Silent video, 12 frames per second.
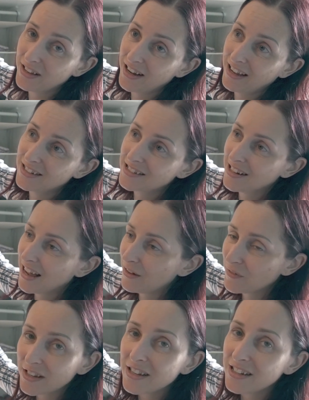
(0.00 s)
and age
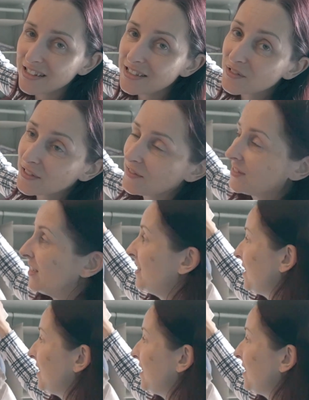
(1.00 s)
11 and he's 15